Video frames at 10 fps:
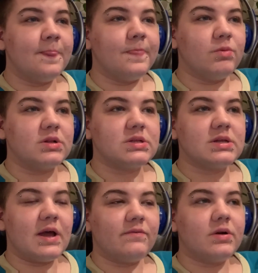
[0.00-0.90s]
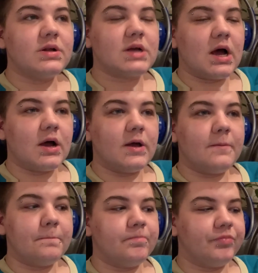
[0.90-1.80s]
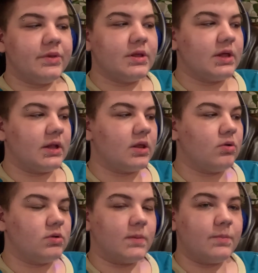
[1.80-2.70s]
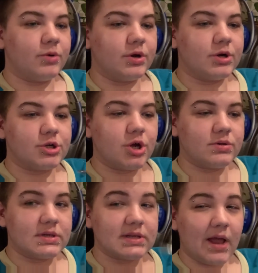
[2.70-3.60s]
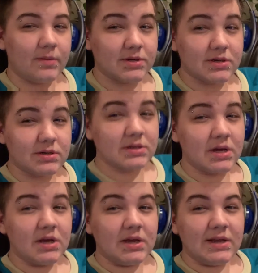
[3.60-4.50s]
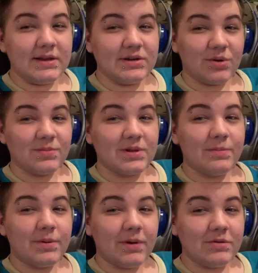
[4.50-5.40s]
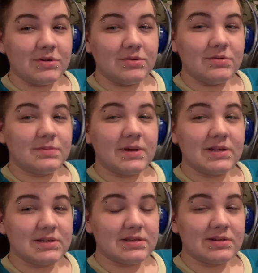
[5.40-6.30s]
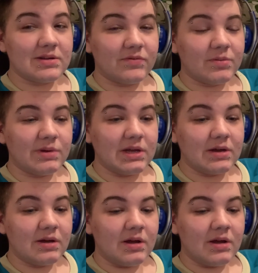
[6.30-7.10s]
Once every time that the ultimate breeder shows his hamsters, he jumps up about two spaces for me,